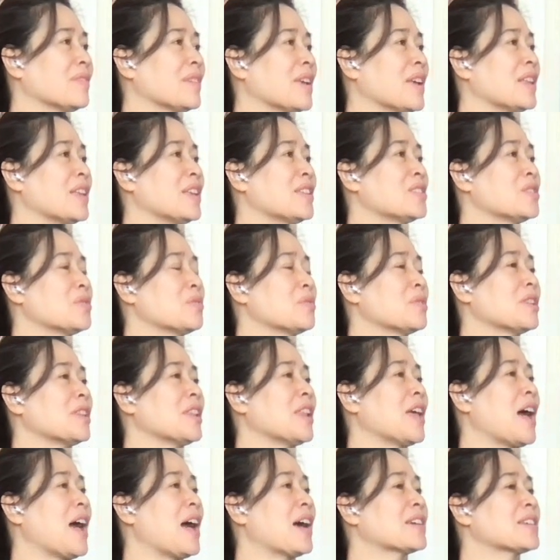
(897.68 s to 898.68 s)
And it's
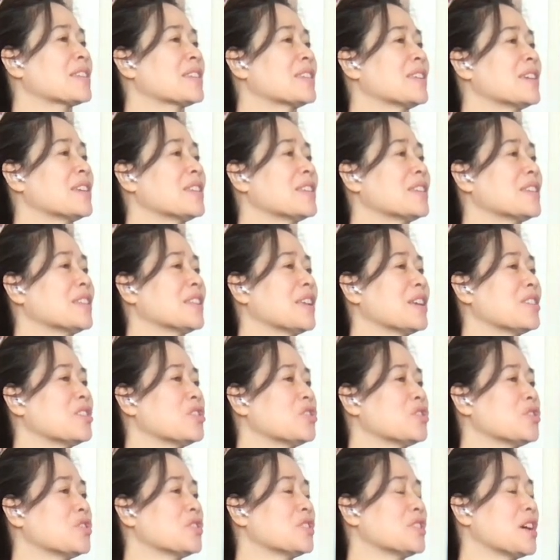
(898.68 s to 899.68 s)
relaxing to
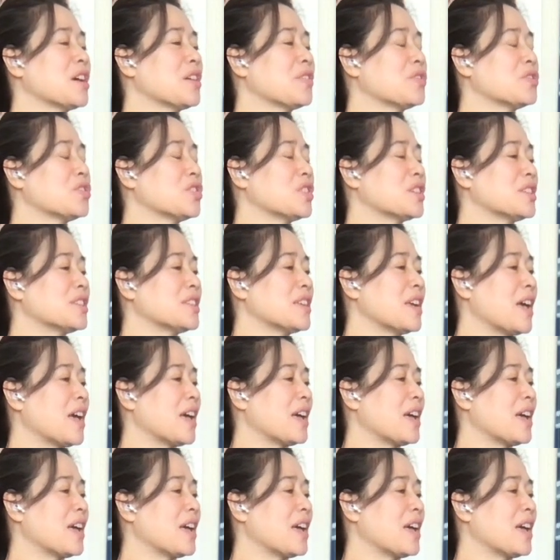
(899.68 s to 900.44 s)
let yourself just